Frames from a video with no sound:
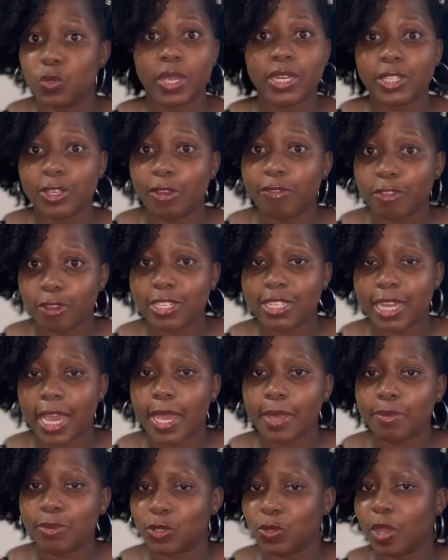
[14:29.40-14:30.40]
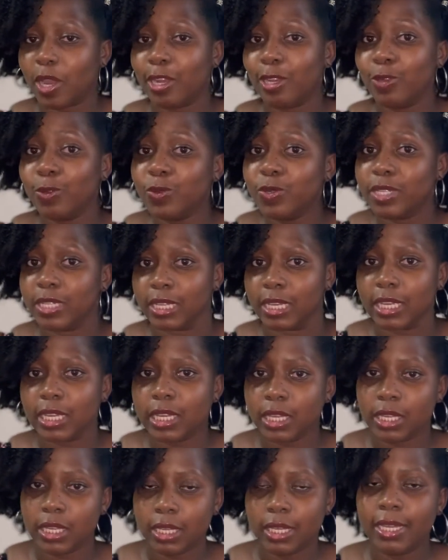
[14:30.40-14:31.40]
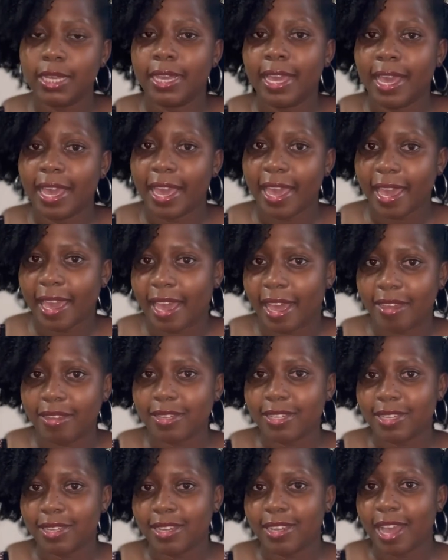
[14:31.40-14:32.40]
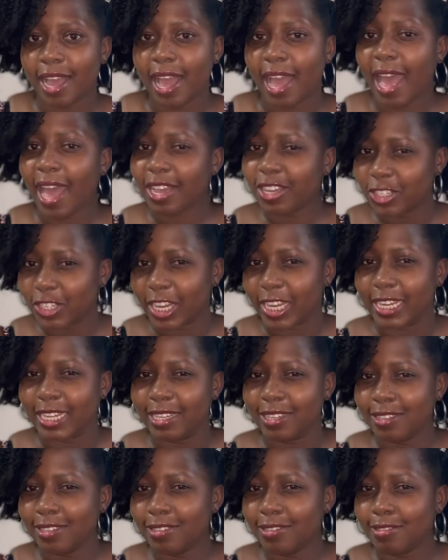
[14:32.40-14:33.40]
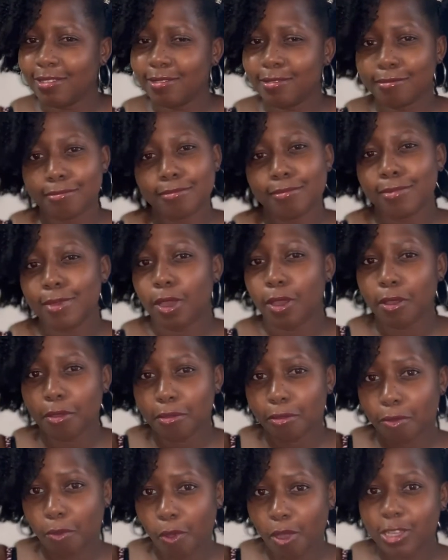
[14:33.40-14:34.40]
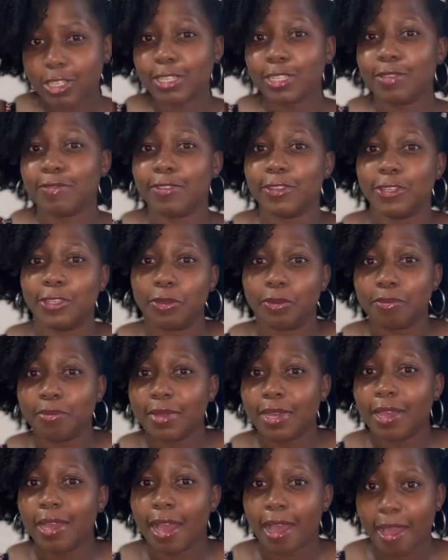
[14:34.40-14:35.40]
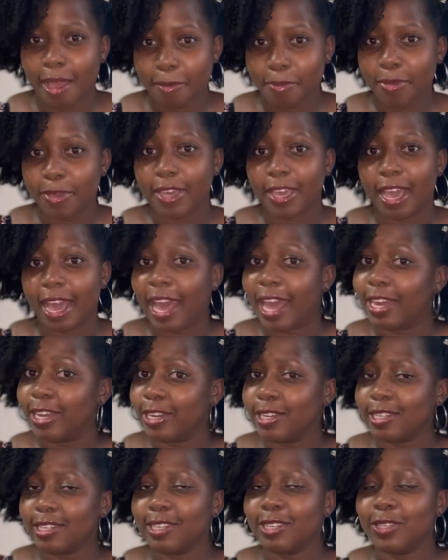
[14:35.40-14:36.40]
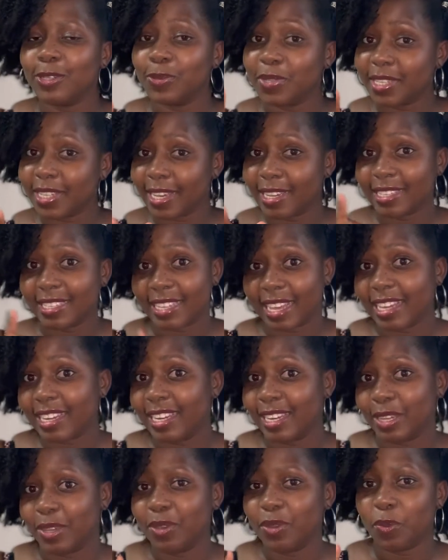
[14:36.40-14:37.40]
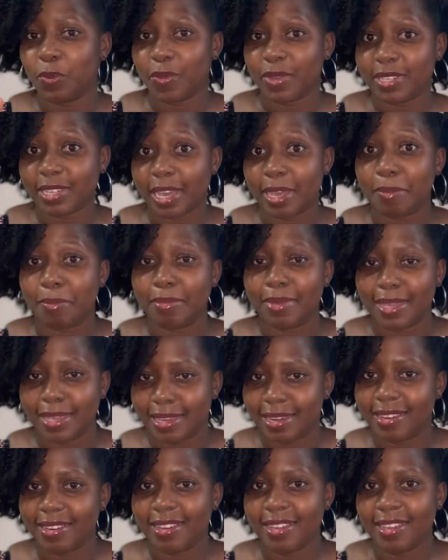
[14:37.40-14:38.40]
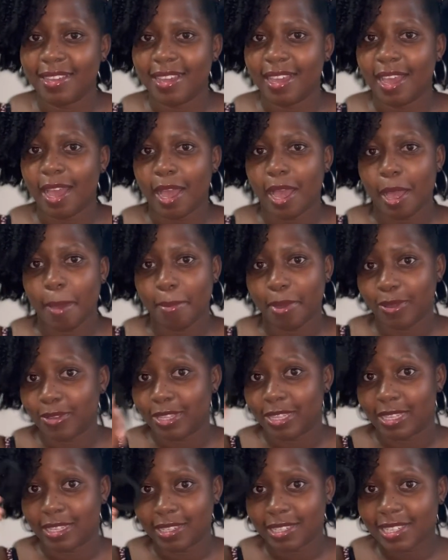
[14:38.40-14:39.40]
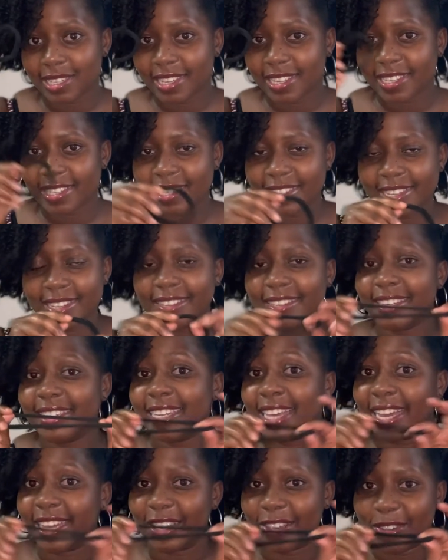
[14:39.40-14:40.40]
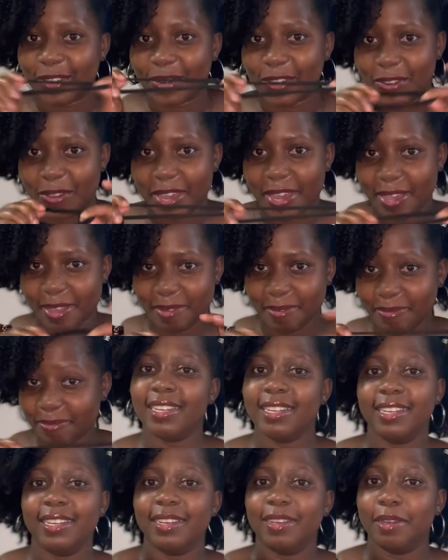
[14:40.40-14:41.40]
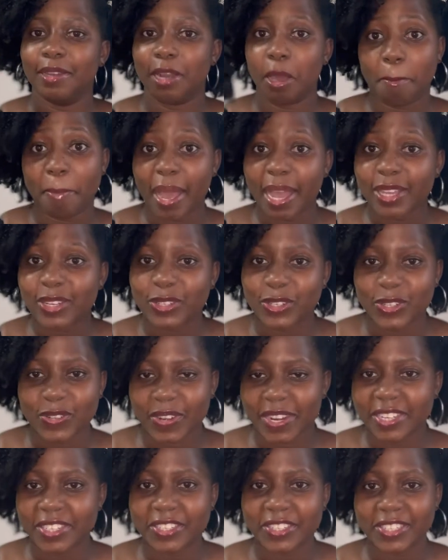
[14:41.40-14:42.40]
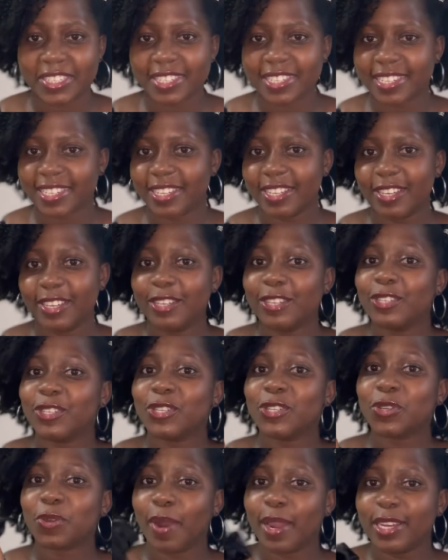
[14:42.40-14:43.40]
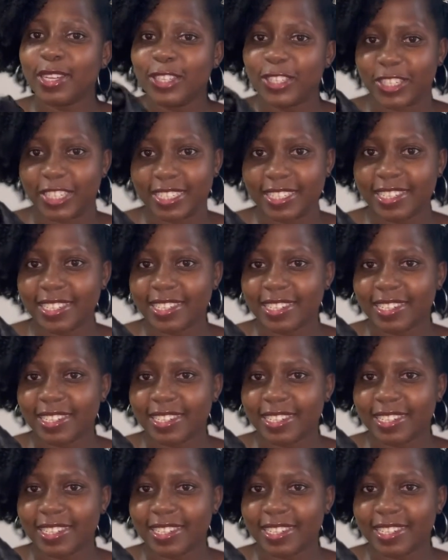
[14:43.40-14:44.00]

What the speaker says: of those times you are losing hair. Actually, watch this video up here and you'll see exactly what I mean about these things tagging on your hair. Now back to scrunchies. Scrunchies